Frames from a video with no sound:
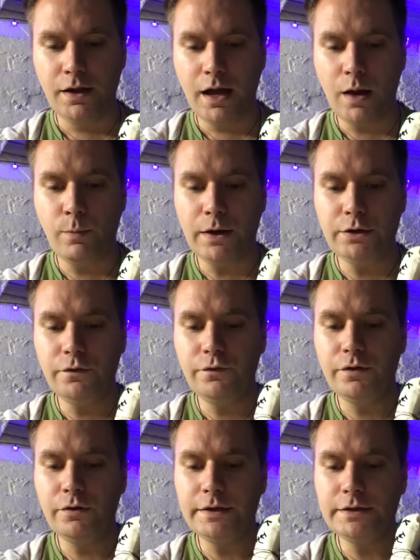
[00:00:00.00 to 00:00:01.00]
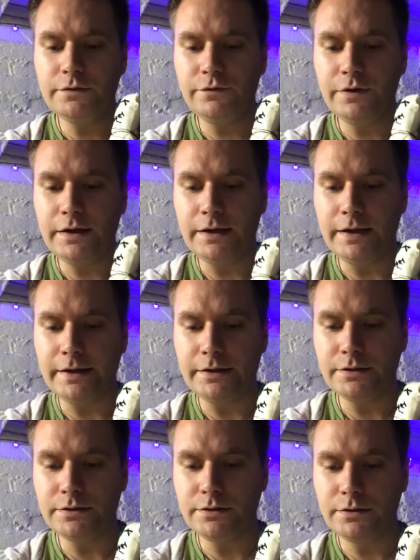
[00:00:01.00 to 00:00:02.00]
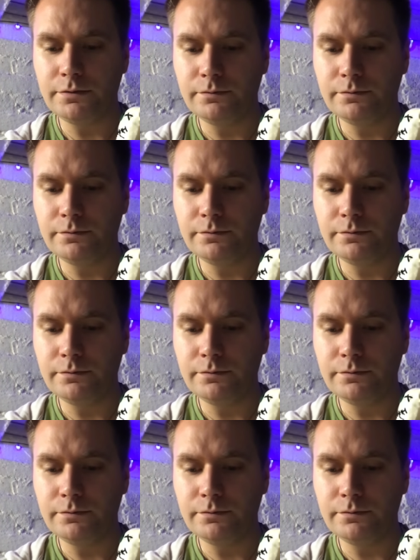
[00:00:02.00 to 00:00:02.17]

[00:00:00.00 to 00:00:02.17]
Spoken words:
And when you feel these feelings,